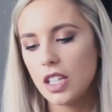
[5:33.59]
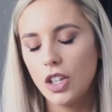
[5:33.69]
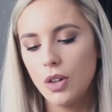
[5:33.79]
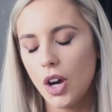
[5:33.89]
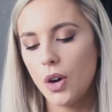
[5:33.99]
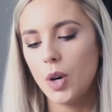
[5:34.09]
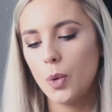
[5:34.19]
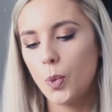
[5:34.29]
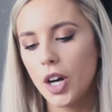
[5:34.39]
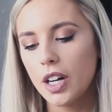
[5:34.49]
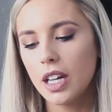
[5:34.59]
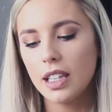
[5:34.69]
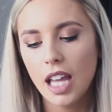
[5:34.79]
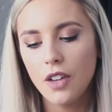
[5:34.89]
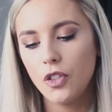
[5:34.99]
You know, work,
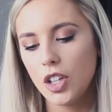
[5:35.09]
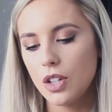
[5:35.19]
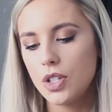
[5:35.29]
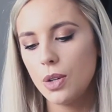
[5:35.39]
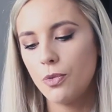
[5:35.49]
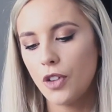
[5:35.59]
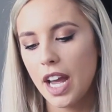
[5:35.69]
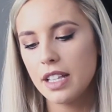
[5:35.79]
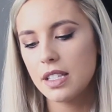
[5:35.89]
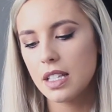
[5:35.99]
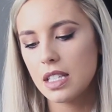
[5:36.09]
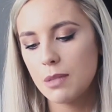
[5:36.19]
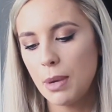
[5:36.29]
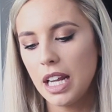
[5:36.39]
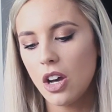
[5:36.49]
life, YouTube, friends,
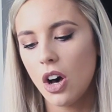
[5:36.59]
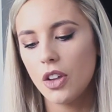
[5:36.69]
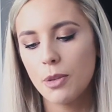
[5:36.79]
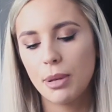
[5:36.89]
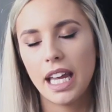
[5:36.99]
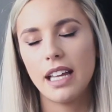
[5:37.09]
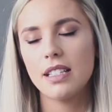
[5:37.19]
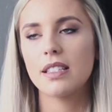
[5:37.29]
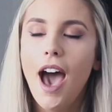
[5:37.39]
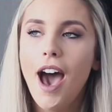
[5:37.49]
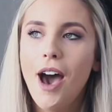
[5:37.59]
spinning all the plates.